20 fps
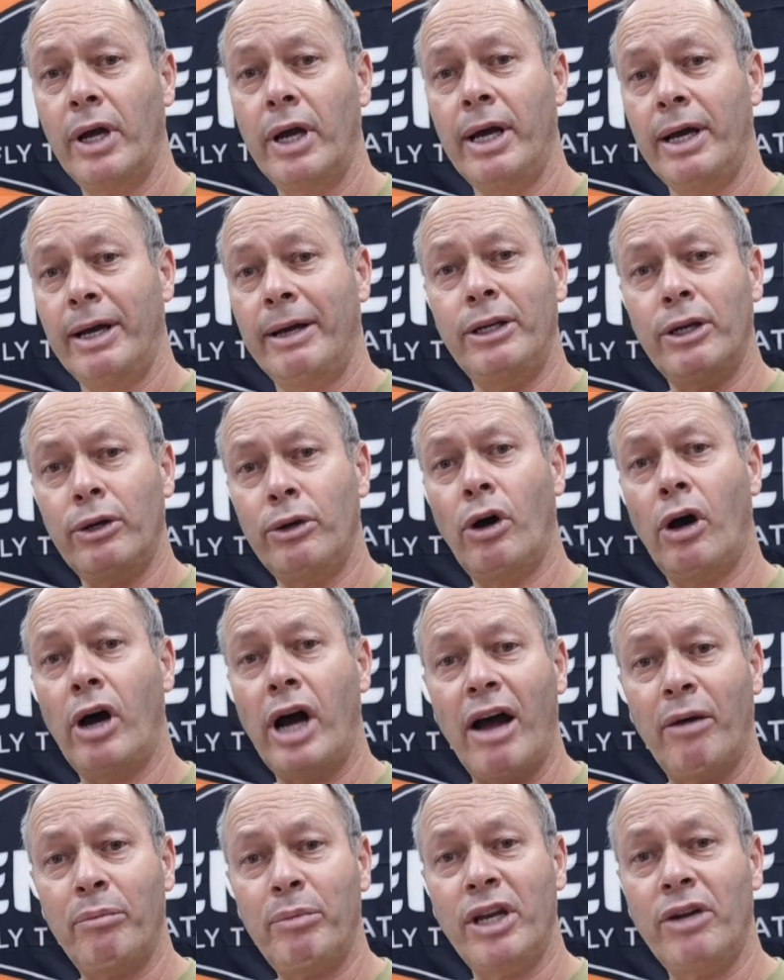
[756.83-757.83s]
You know,
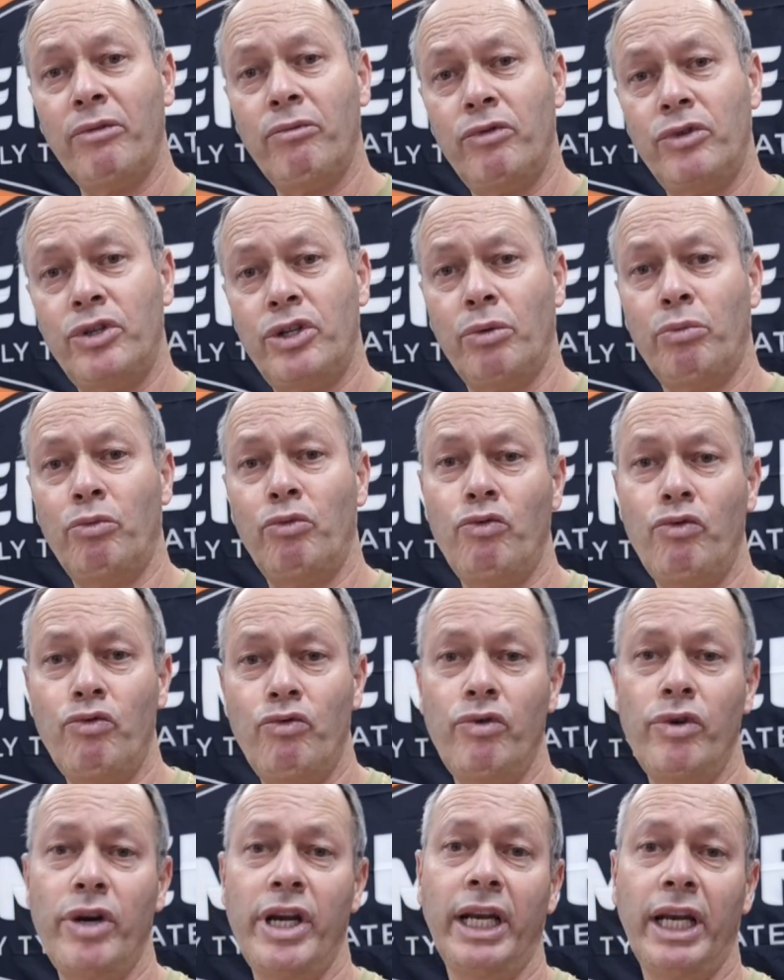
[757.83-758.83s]
I've been in some
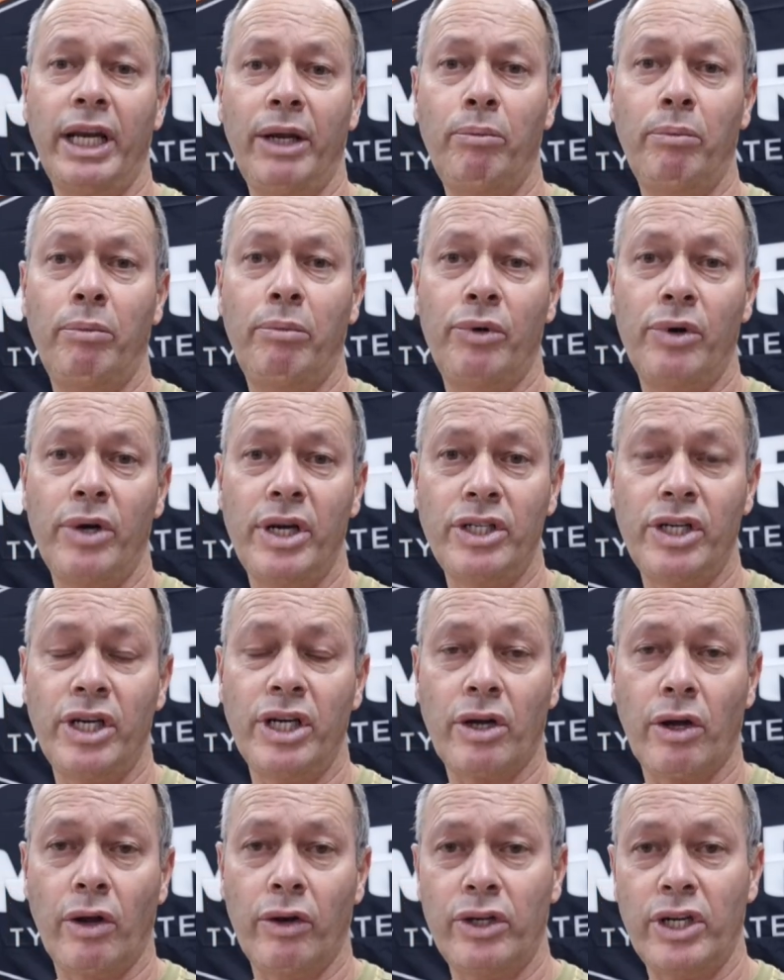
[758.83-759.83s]
really breezy
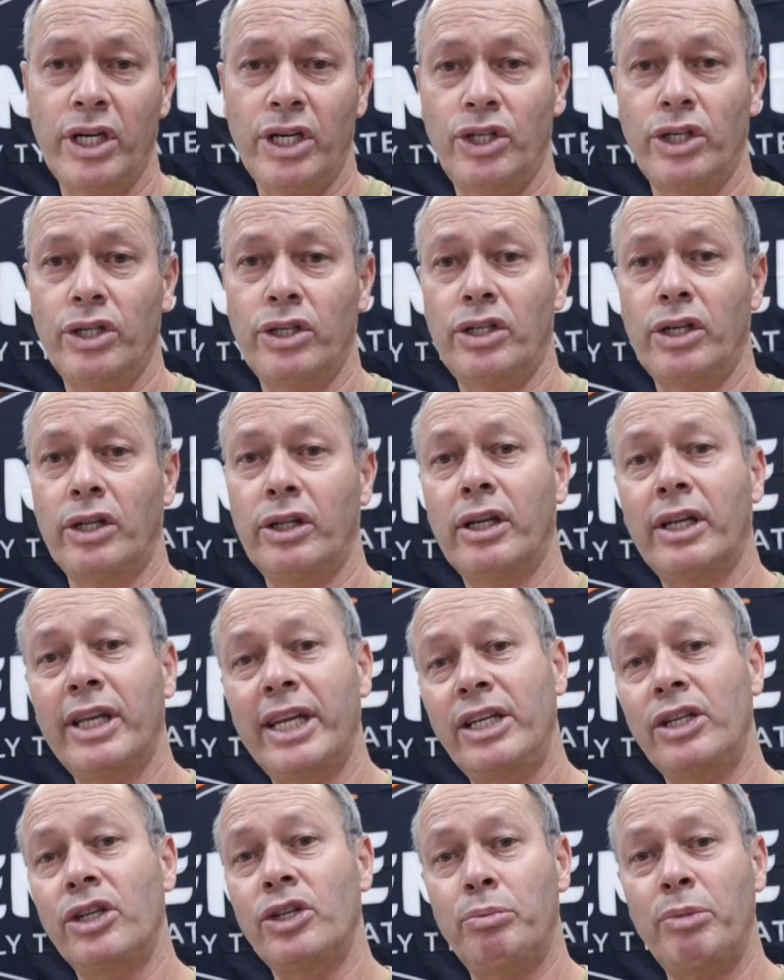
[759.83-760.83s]
conditions and the
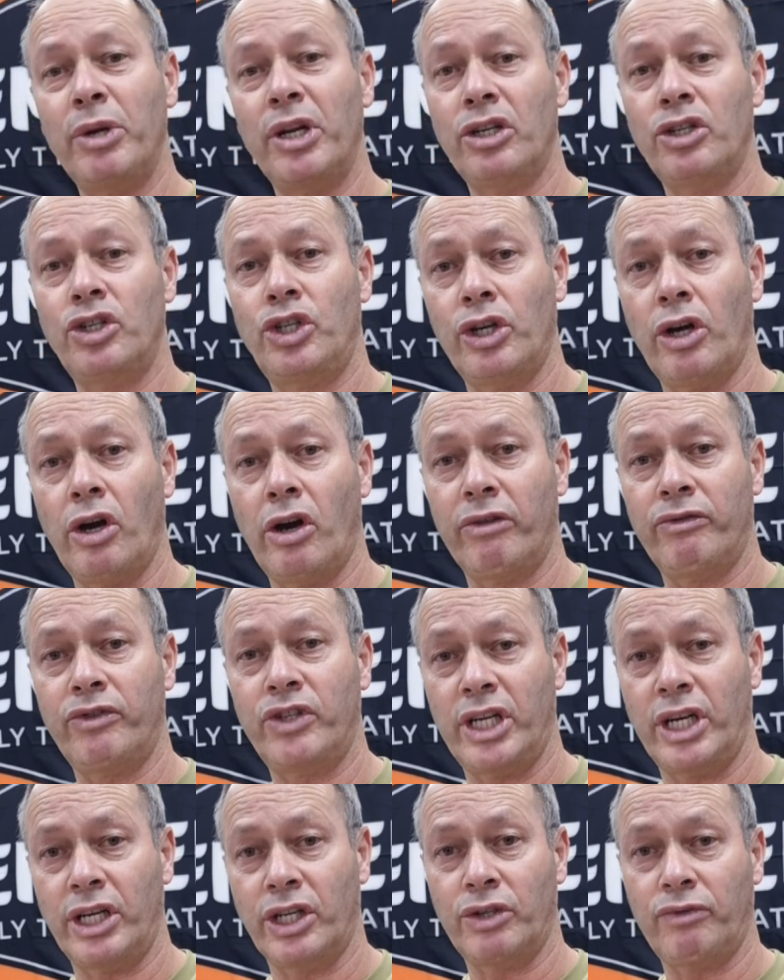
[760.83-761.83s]
leader's been as short of
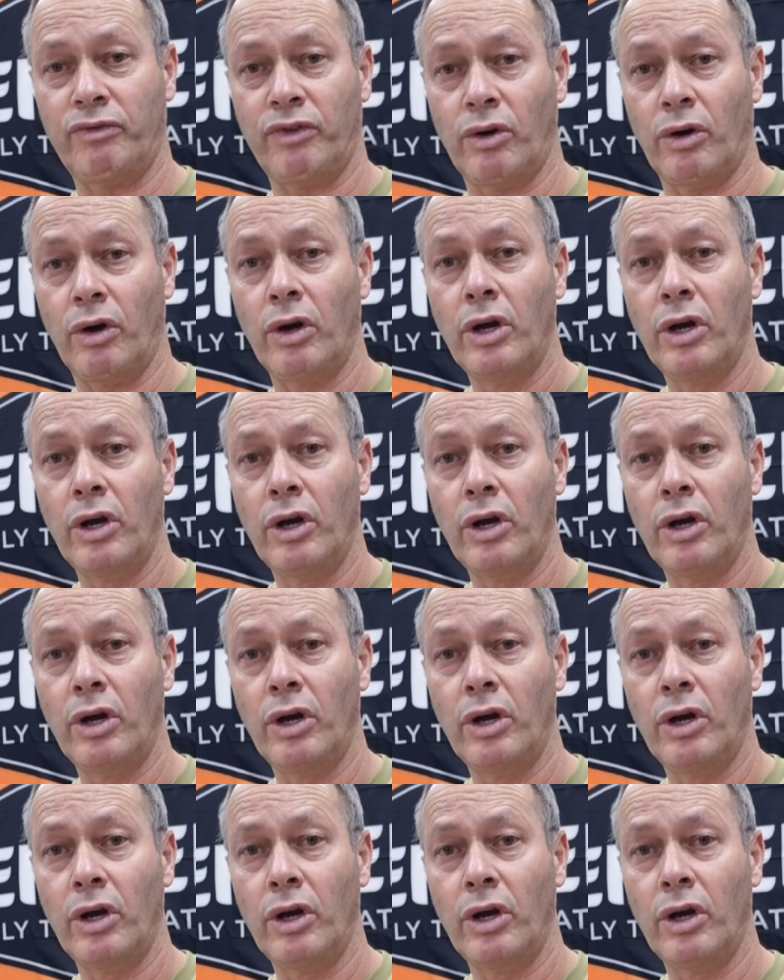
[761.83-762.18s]
6 foot.